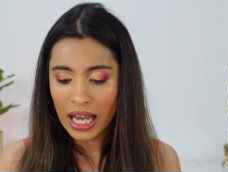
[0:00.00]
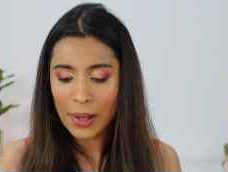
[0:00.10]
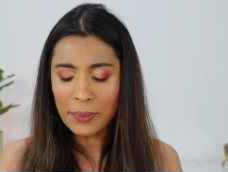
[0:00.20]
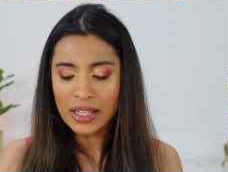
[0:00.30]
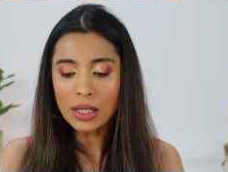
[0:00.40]

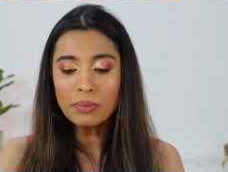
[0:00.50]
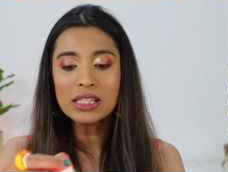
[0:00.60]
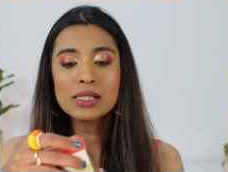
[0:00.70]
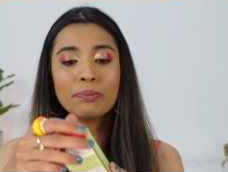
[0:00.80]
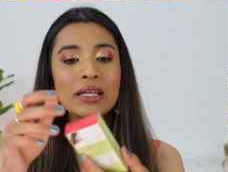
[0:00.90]
I picked up
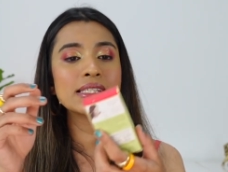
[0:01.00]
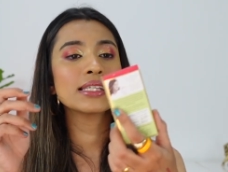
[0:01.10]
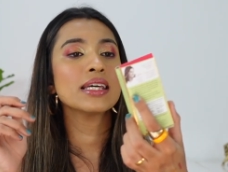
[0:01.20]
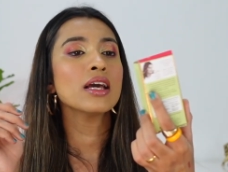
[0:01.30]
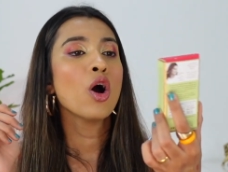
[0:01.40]
this
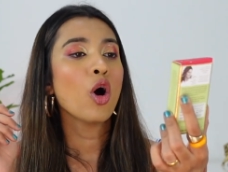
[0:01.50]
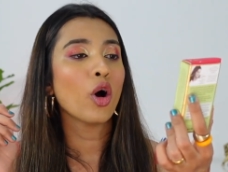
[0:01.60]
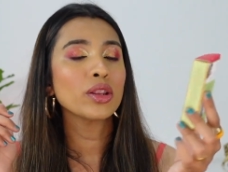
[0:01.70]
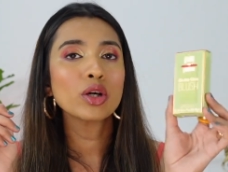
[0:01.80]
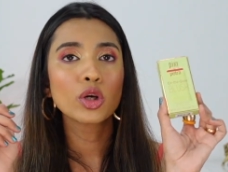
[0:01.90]
Pixie
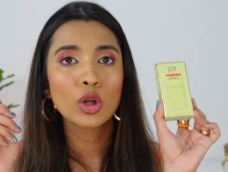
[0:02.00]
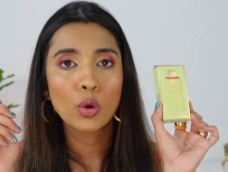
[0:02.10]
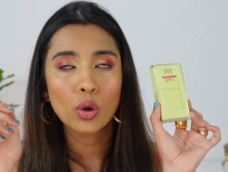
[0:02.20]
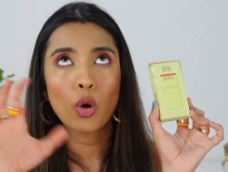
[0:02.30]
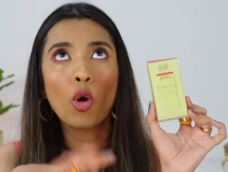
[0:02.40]
on the
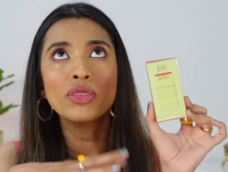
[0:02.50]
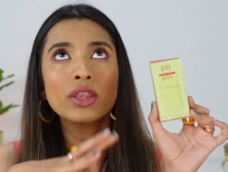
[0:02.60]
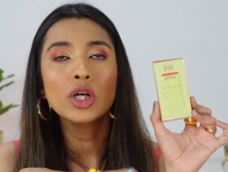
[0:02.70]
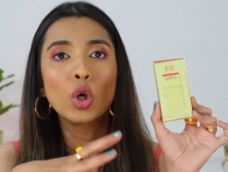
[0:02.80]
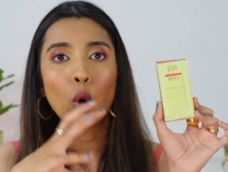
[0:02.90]

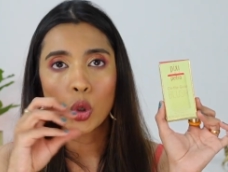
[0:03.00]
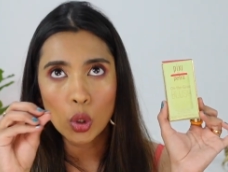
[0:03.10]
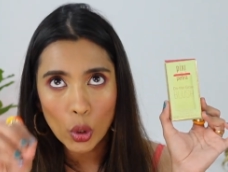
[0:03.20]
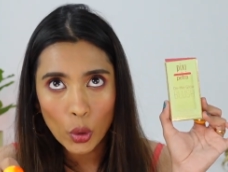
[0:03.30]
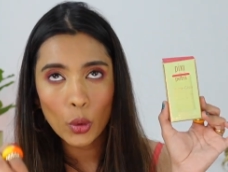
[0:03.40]

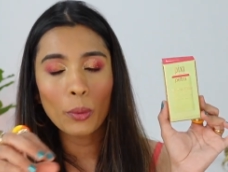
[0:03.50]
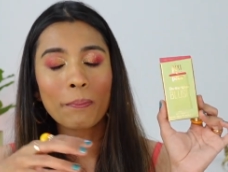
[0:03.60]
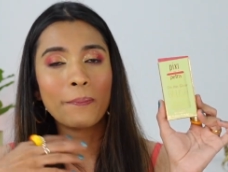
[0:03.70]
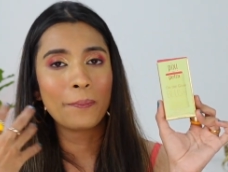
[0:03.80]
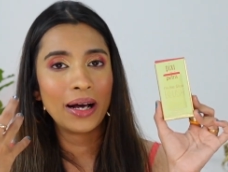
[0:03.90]

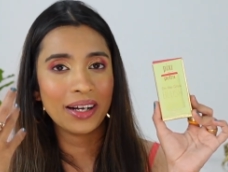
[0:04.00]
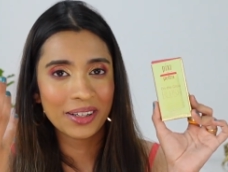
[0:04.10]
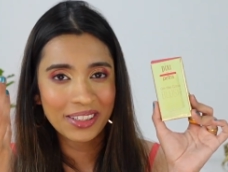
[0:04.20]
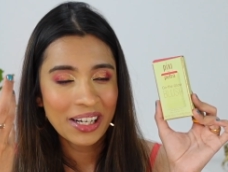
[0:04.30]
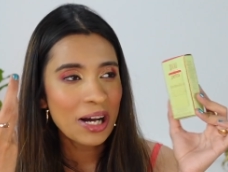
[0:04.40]
glow
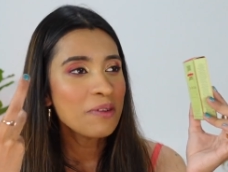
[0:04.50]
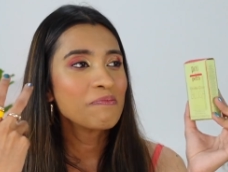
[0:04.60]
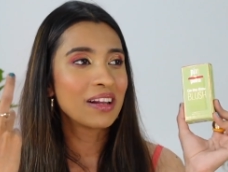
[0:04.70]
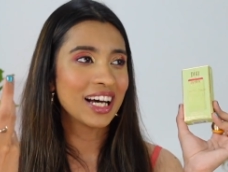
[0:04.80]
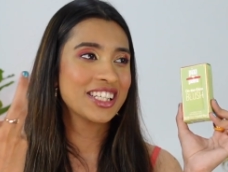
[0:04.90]

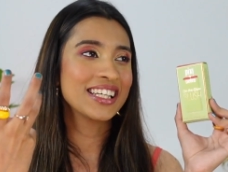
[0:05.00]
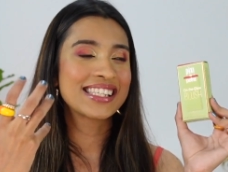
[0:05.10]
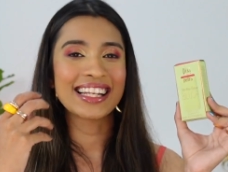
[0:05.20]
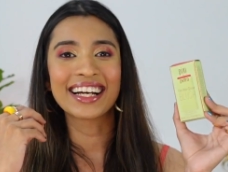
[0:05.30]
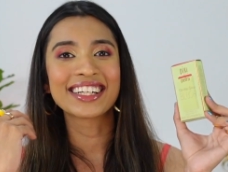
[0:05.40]
blush.
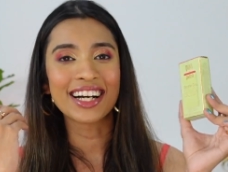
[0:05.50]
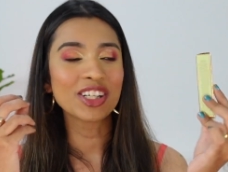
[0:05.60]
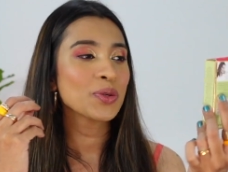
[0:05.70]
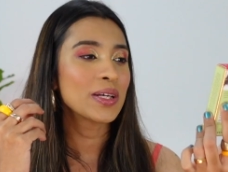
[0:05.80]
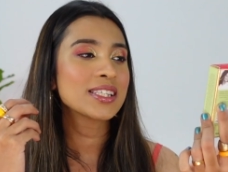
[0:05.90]
It's like a
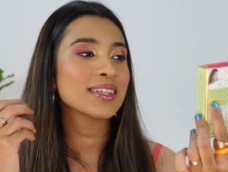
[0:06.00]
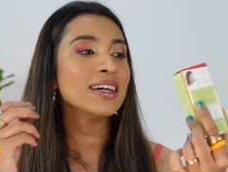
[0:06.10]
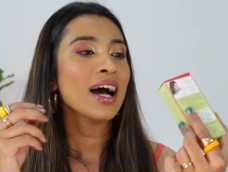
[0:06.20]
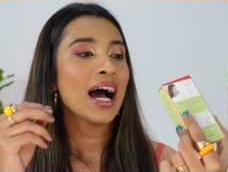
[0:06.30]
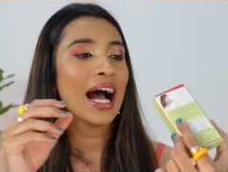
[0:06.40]
tongue
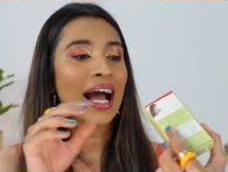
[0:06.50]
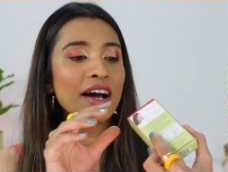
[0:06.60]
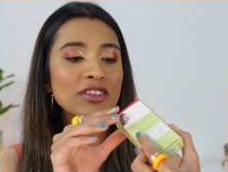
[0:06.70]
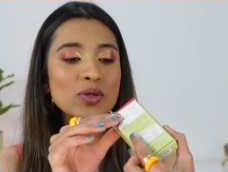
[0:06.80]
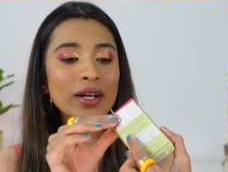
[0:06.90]
twister. I
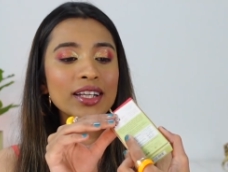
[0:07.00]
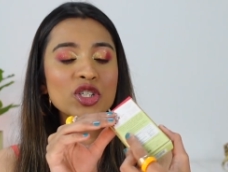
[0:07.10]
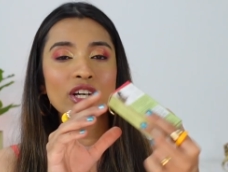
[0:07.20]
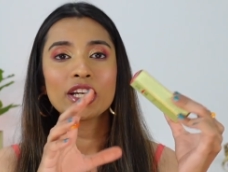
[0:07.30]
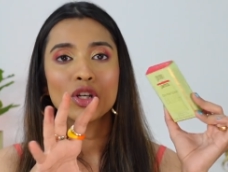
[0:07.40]
have this one in the
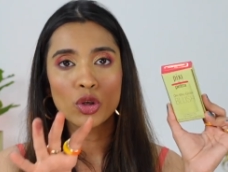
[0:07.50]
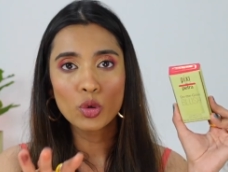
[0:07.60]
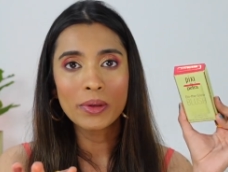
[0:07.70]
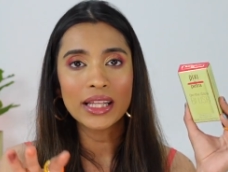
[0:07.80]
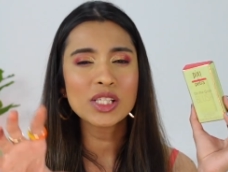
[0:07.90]
shade
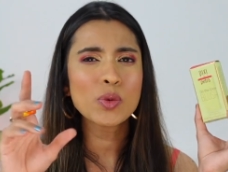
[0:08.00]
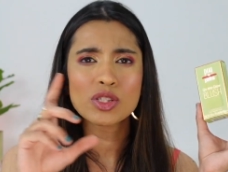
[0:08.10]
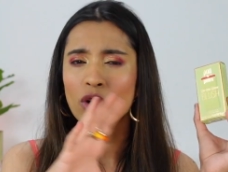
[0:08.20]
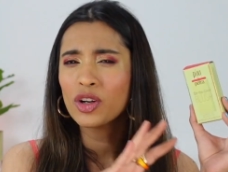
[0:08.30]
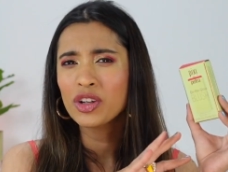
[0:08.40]
Ruby. This
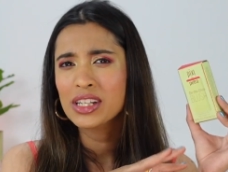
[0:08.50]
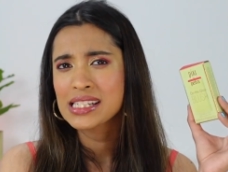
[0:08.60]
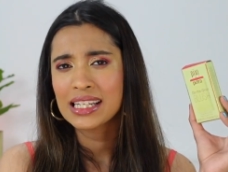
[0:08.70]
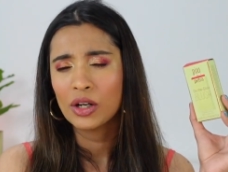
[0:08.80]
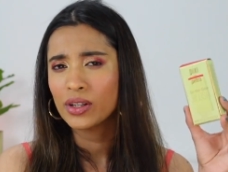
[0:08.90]
was not on
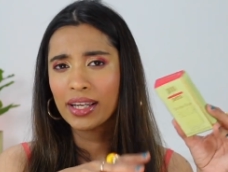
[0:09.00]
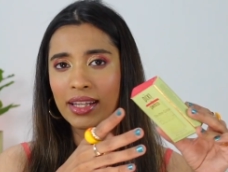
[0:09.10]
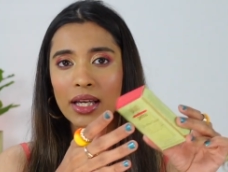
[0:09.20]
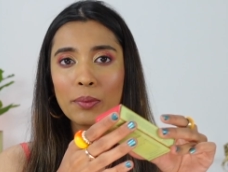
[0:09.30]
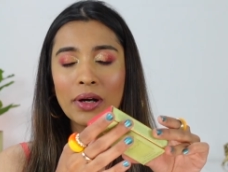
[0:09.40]
discount, I
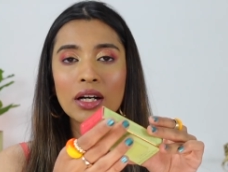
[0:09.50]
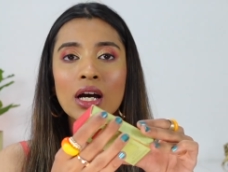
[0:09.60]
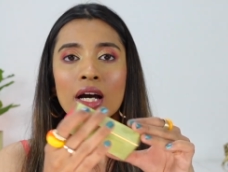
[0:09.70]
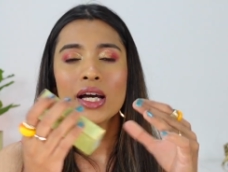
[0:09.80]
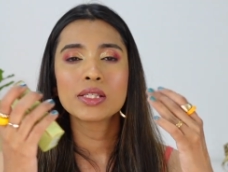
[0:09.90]
think, but
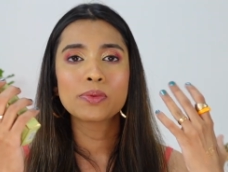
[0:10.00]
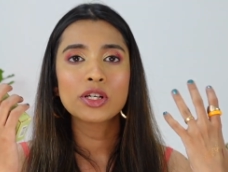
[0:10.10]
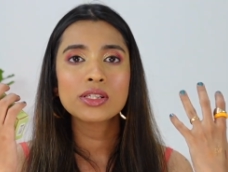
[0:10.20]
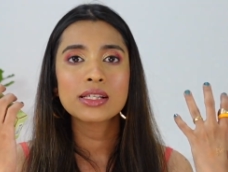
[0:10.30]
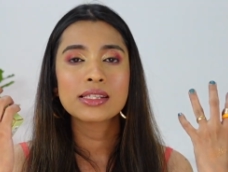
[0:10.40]
it's
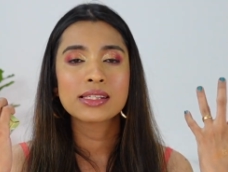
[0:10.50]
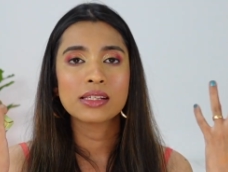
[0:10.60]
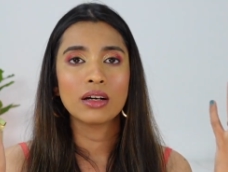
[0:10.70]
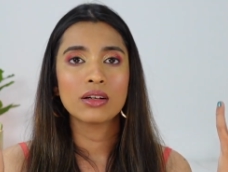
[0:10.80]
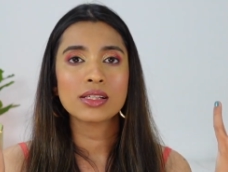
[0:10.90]
because
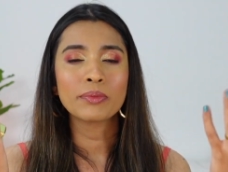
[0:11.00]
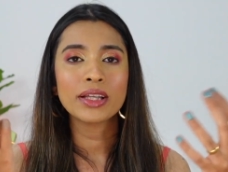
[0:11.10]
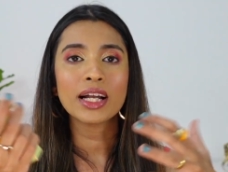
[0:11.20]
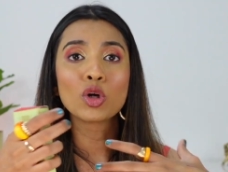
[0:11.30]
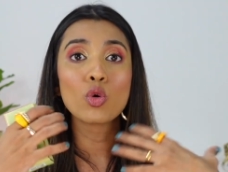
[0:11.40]
it's
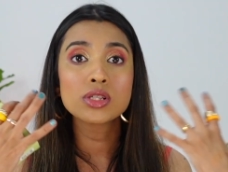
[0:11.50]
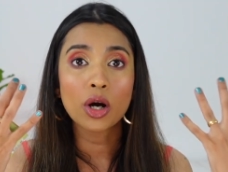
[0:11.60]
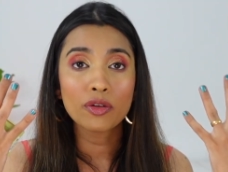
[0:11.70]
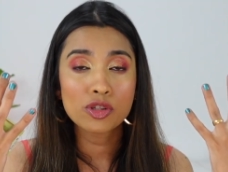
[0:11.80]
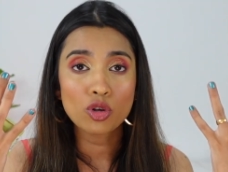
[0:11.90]
something that goes
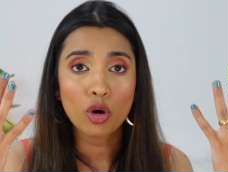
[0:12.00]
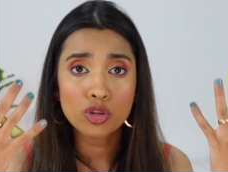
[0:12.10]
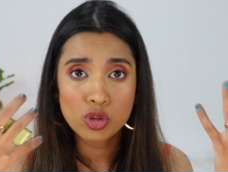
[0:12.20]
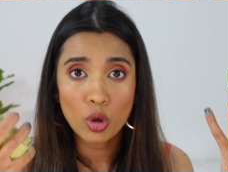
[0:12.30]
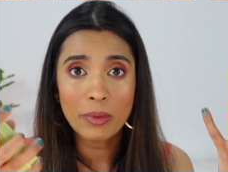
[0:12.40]
out of stock
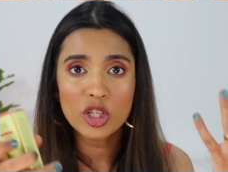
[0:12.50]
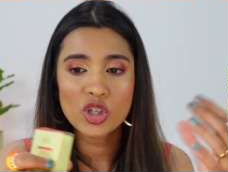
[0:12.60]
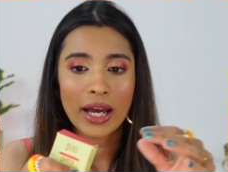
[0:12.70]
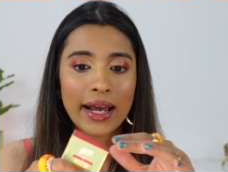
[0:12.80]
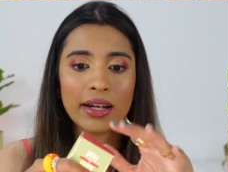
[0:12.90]
so much,
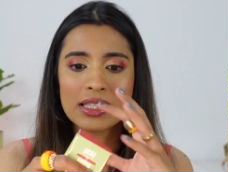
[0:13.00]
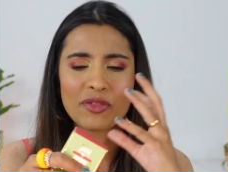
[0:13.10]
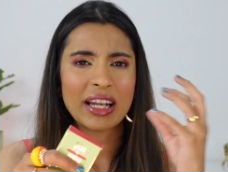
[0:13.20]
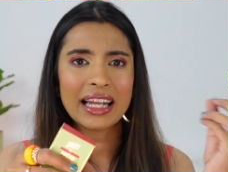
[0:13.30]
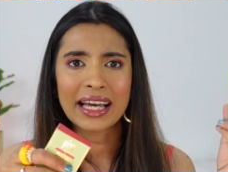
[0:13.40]
and it's a
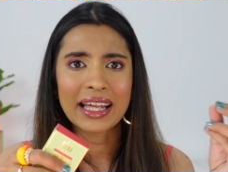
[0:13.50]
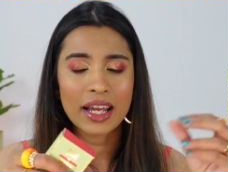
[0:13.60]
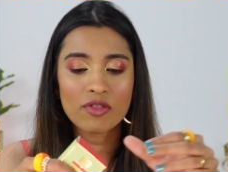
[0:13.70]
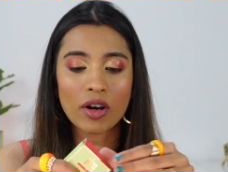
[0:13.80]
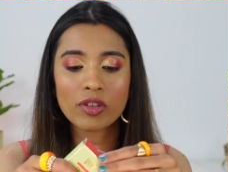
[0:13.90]
very like
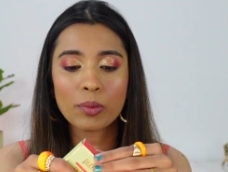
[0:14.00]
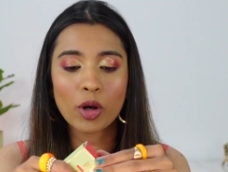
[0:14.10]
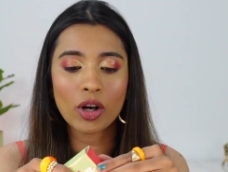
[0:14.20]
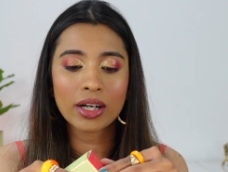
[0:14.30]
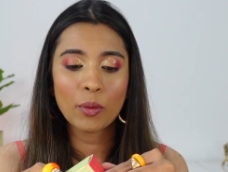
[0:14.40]
raved after product.